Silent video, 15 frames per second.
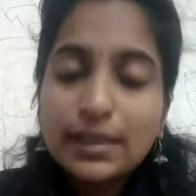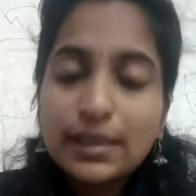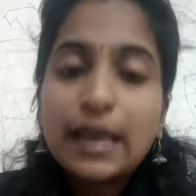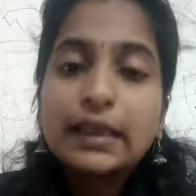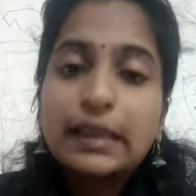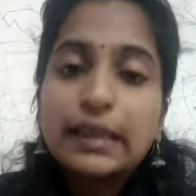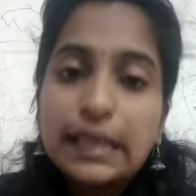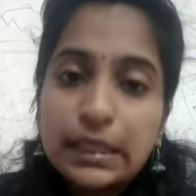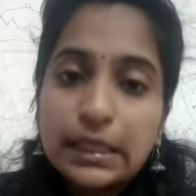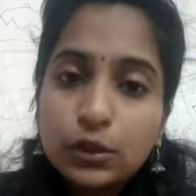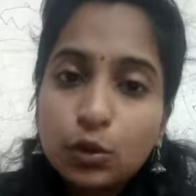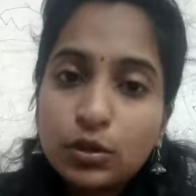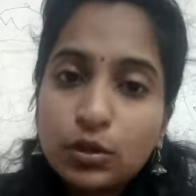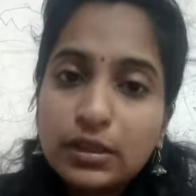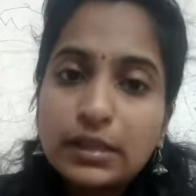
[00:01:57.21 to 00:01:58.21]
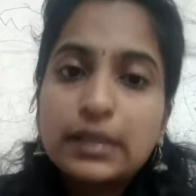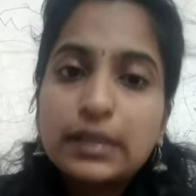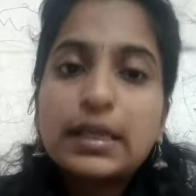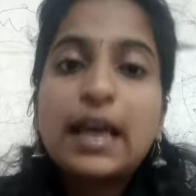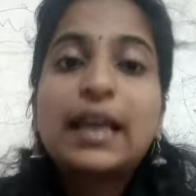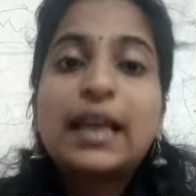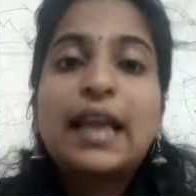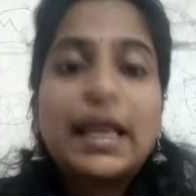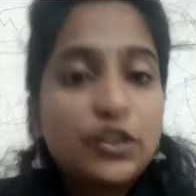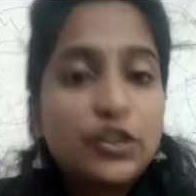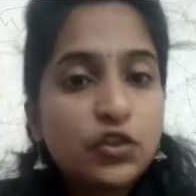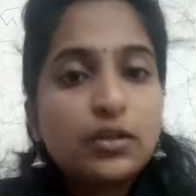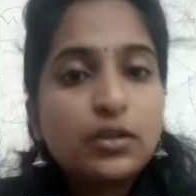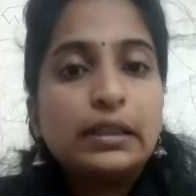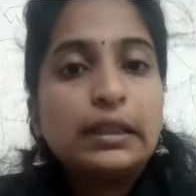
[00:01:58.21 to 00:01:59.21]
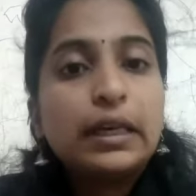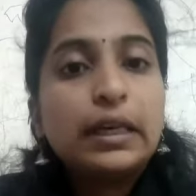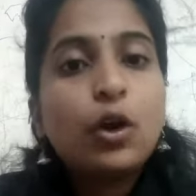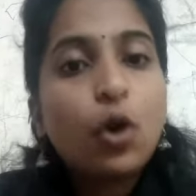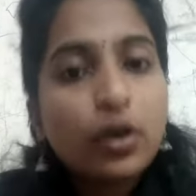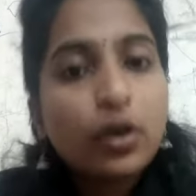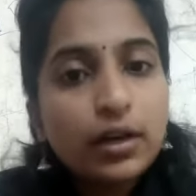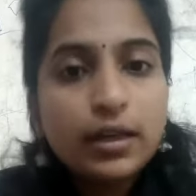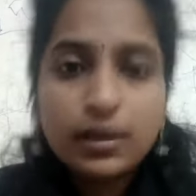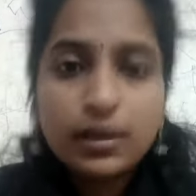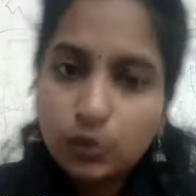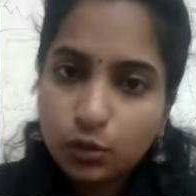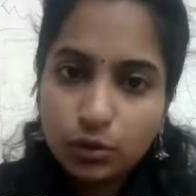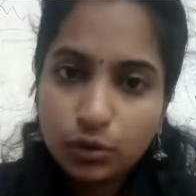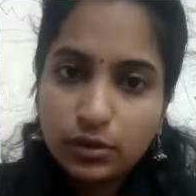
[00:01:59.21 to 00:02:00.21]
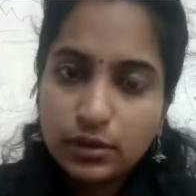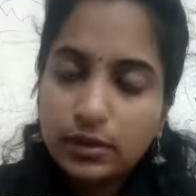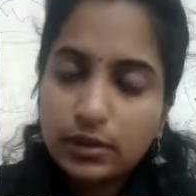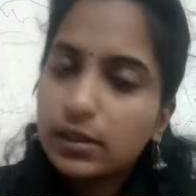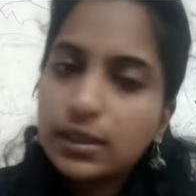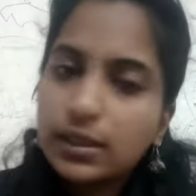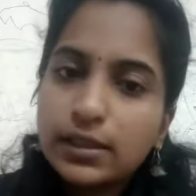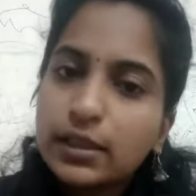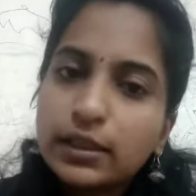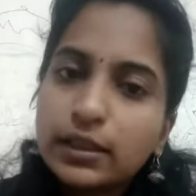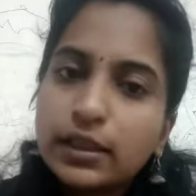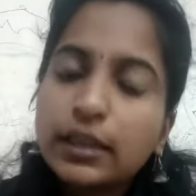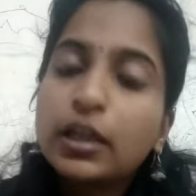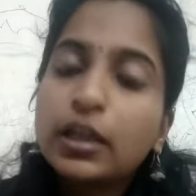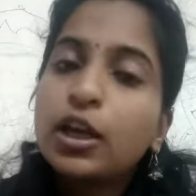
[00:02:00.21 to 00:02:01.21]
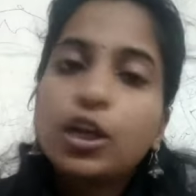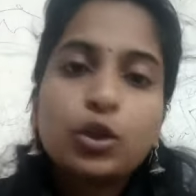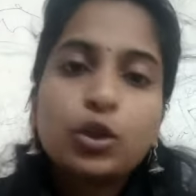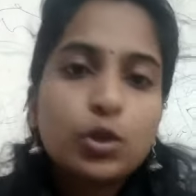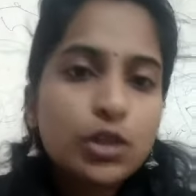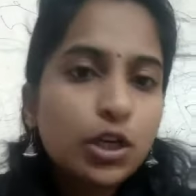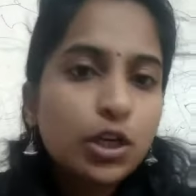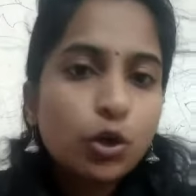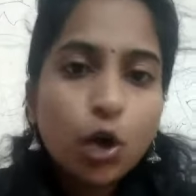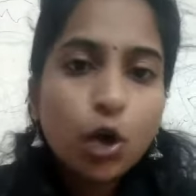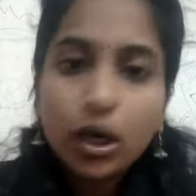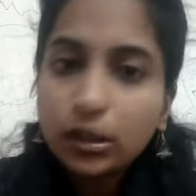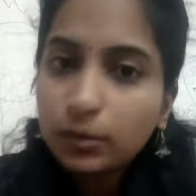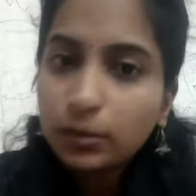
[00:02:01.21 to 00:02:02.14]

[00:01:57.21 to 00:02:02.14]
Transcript: and these sources are naturally occurring sources, isn't it? Those are not